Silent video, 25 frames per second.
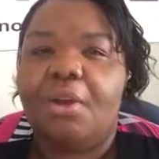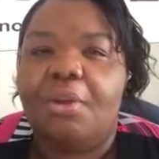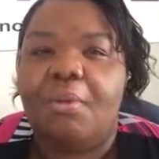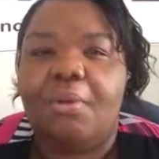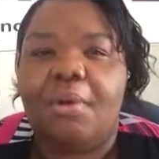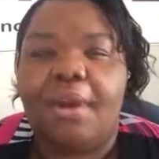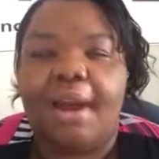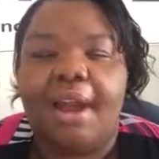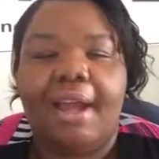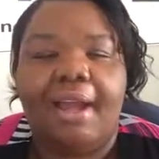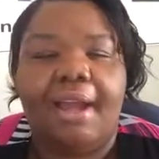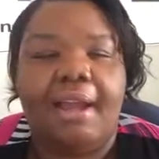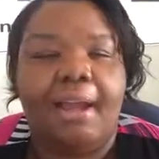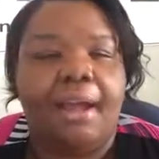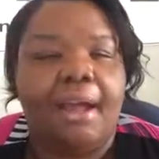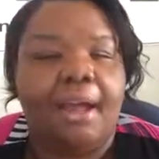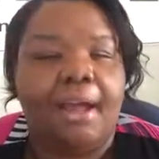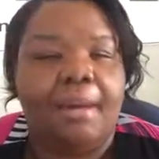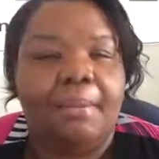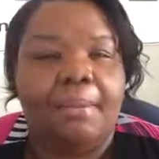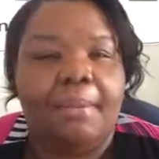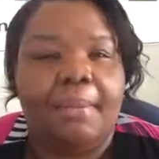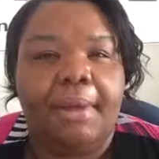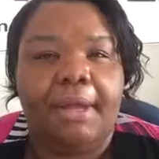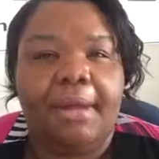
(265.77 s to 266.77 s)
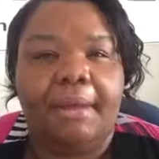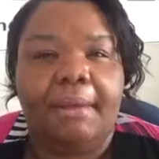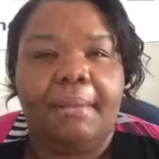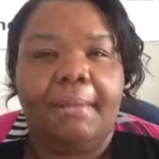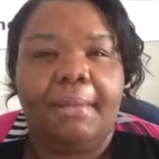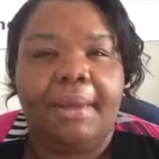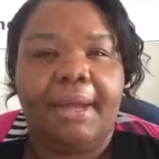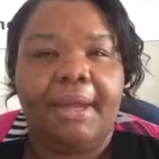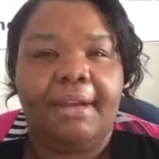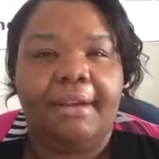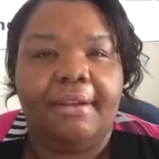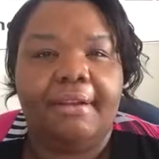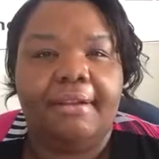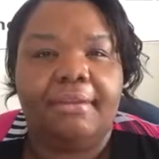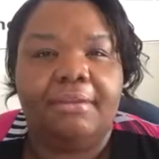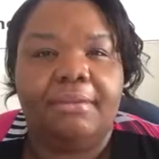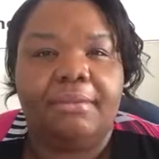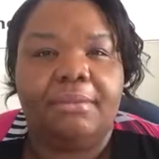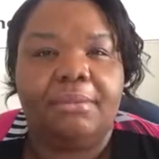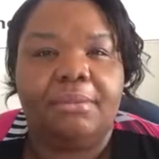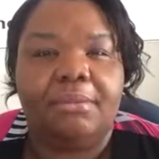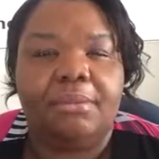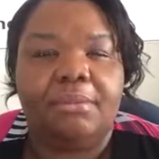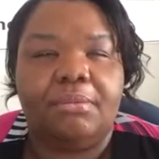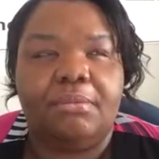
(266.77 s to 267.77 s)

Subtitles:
where I might have